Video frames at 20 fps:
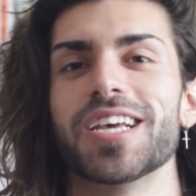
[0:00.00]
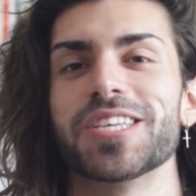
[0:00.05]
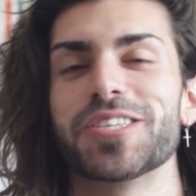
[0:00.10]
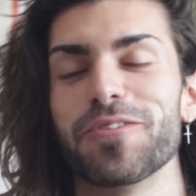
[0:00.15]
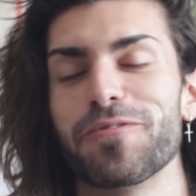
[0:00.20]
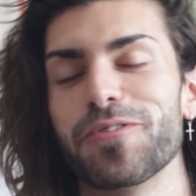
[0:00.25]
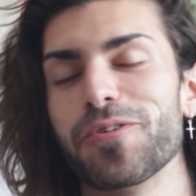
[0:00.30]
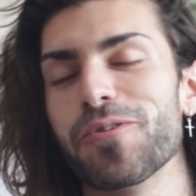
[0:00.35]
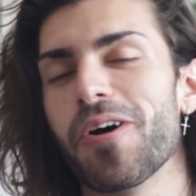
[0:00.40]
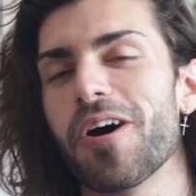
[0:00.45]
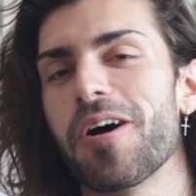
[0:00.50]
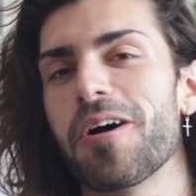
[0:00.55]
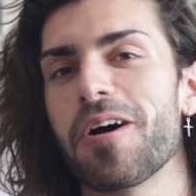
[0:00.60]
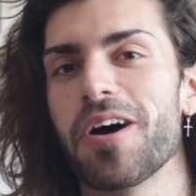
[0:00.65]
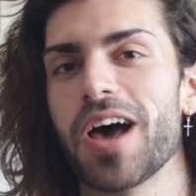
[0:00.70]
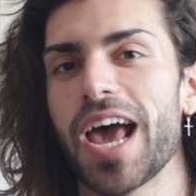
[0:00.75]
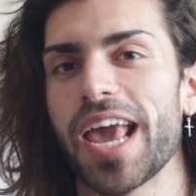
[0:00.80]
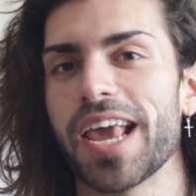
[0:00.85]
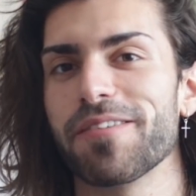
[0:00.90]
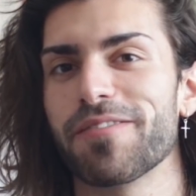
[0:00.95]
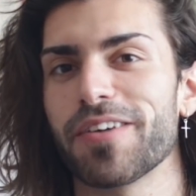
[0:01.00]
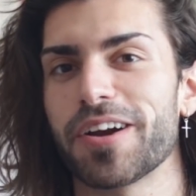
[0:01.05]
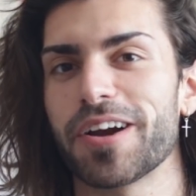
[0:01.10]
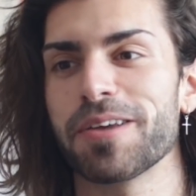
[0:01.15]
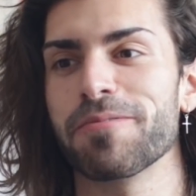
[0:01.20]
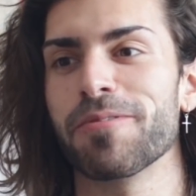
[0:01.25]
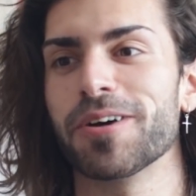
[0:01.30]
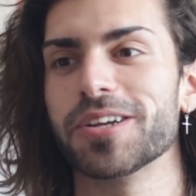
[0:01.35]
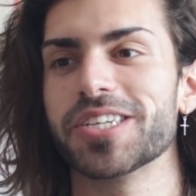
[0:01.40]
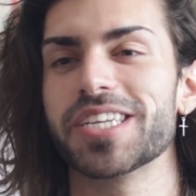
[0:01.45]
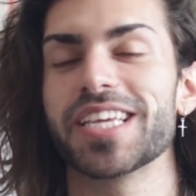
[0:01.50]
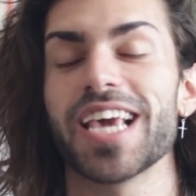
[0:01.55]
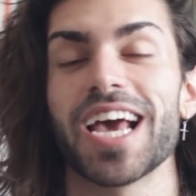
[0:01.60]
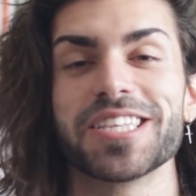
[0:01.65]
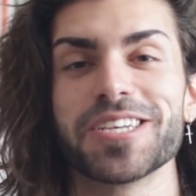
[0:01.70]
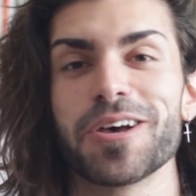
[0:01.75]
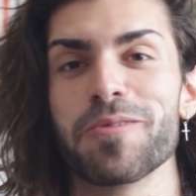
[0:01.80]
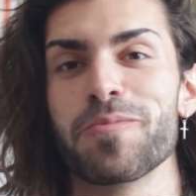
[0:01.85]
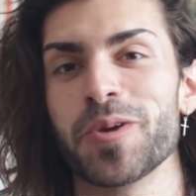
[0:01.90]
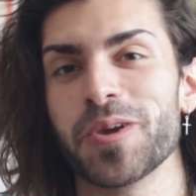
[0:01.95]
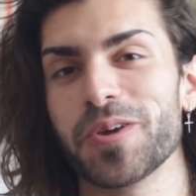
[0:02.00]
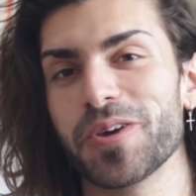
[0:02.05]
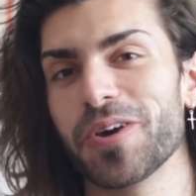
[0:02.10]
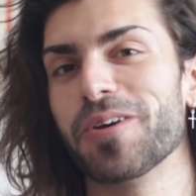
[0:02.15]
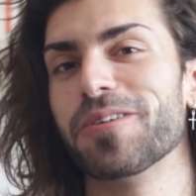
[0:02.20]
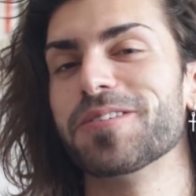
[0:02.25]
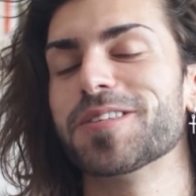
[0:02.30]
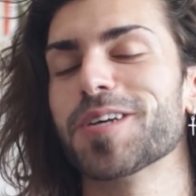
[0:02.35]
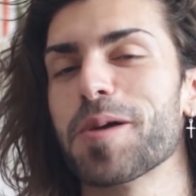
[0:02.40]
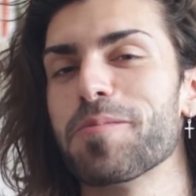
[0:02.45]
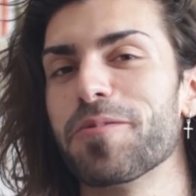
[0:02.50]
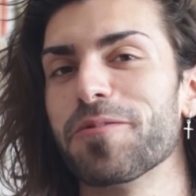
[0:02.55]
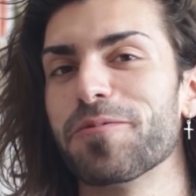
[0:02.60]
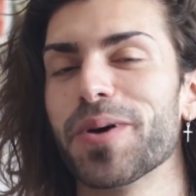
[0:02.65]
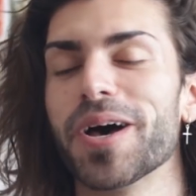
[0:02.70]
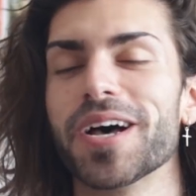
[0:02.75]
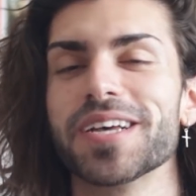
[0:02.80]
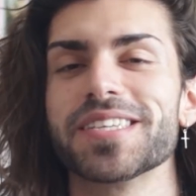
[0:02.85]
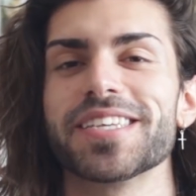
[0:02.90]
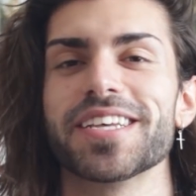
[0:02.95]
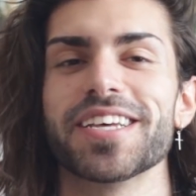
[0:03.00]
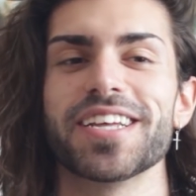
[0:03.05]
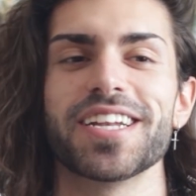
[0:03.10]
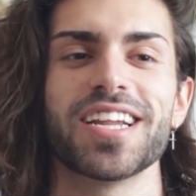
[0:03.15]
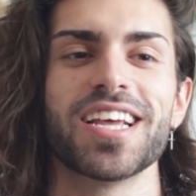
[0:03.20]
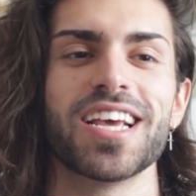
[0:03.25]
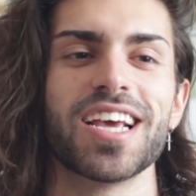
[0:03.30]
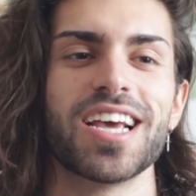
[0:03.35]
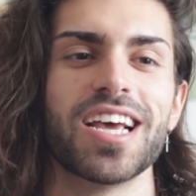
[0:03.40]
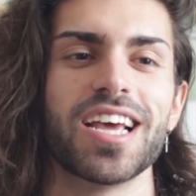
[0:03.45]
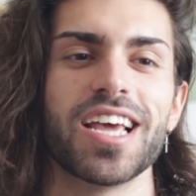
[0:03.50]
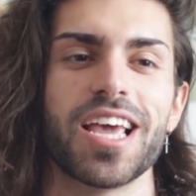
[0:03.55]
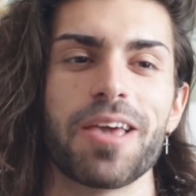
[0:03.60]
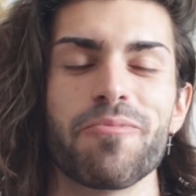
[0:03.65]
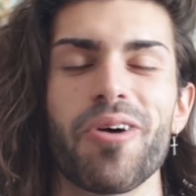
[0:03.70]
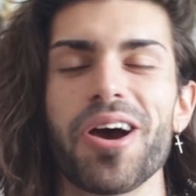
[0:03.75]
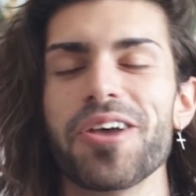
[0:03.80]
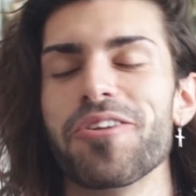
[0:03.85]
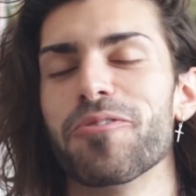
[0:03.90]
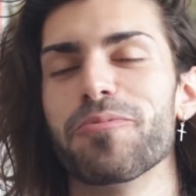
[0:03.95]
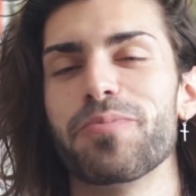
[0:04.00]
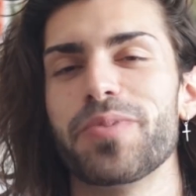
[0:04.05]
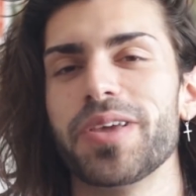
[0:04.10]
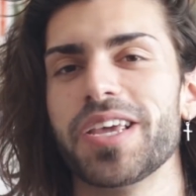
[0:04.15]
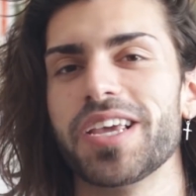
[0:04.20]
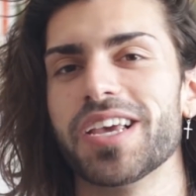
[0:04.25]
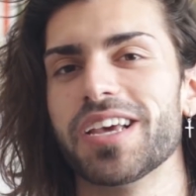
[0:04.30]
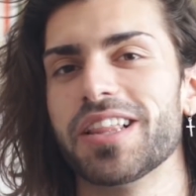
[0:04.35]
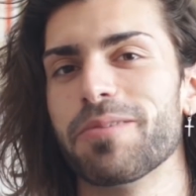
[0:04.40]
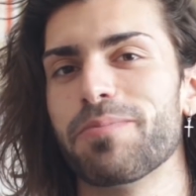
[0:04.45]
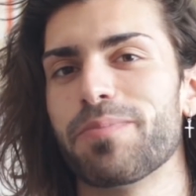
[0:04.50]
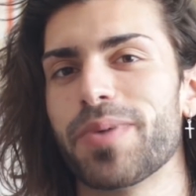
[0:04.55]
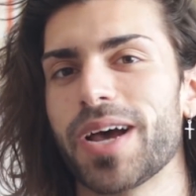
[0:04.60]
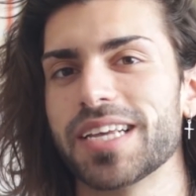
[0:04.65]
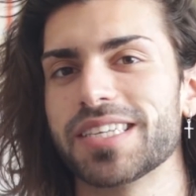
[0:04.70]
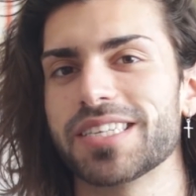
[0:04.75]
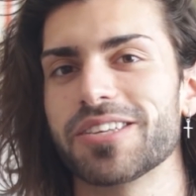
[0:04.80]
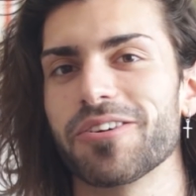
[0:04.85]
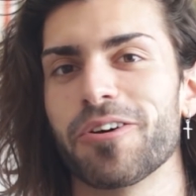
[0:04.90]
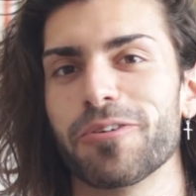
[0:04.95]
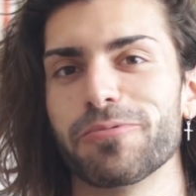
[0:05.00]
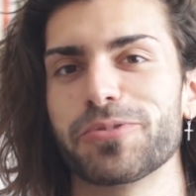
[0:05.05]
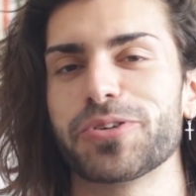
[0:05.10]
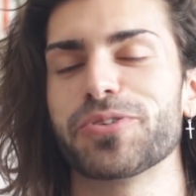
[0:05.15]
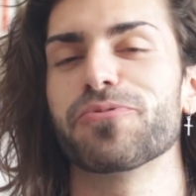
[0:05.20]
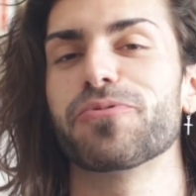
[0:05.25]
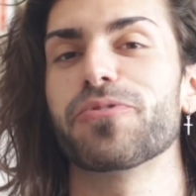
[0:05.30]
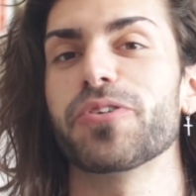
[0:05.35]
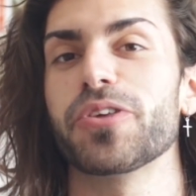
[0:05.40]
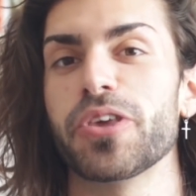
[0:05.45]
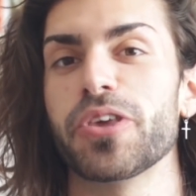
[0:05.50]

And so if you are a very much get up and go type of person, it might not be the best option for